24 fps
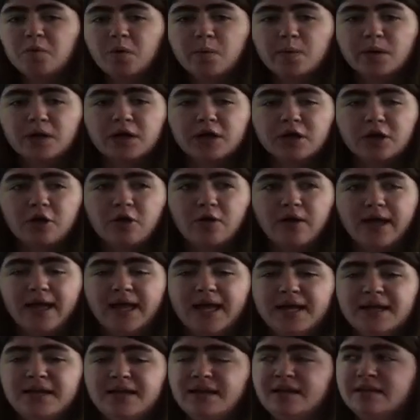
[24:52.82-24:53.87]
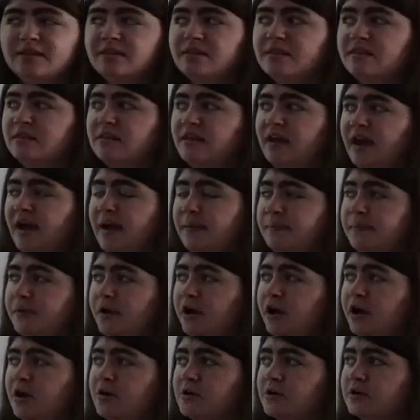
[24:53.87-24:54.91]
we're going to go ahead and stop
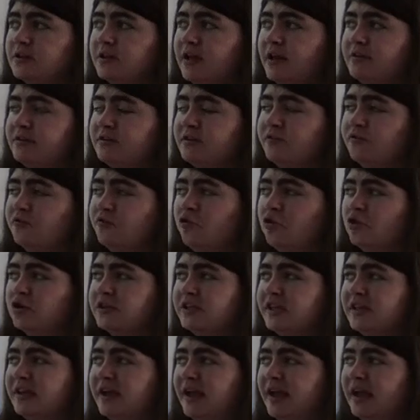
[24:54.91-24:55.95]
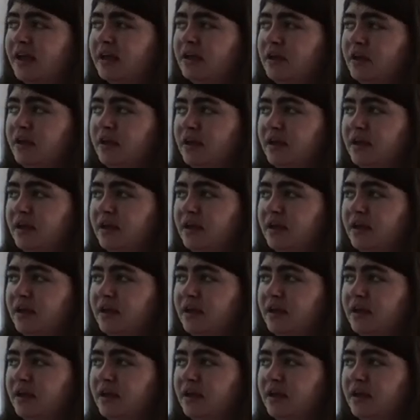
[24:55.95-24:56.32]
our lesson for today,